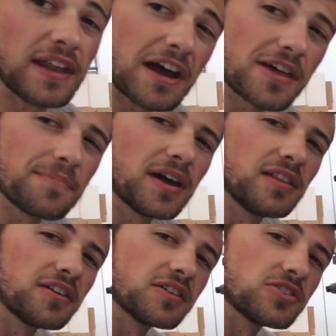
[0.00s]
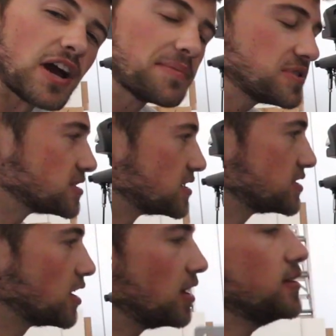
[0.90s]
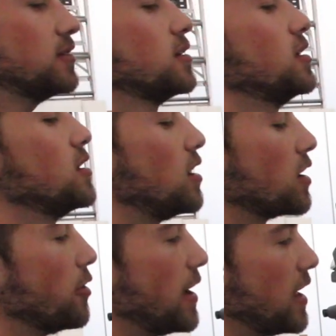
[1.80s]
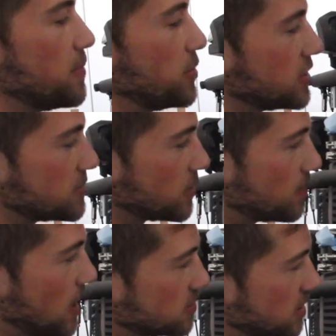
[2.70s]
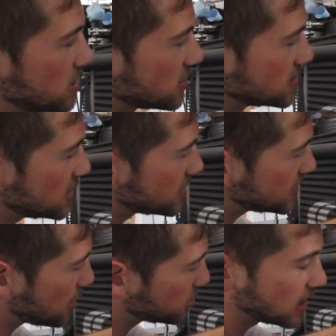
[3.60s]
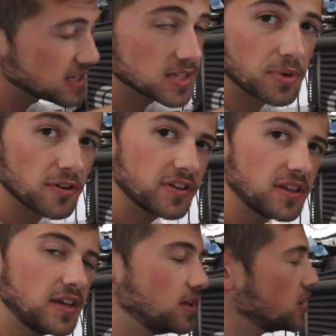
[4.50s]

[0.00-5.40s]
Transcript: And now that my little contraption is installed, I'll go ahead and put the splitter mount and you can see that now it lines up perfectly.